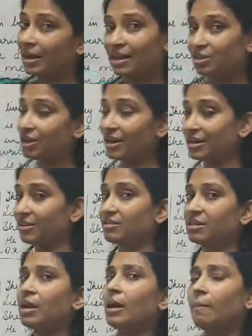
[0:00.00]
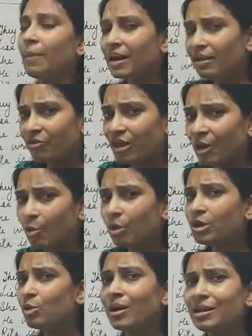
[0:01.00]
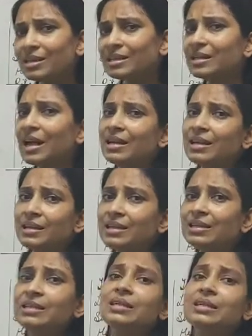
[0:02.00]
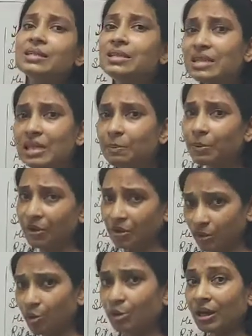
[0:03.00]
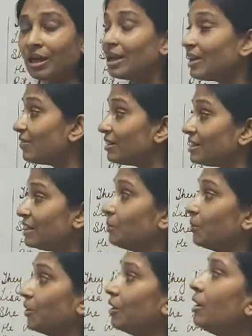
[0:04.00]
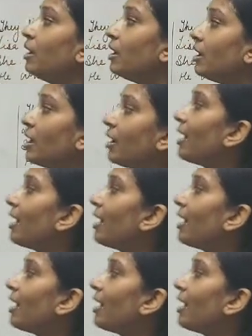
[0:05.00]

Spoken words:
adjectives. But we are going to understand it deeper. Okay, even deeper. Here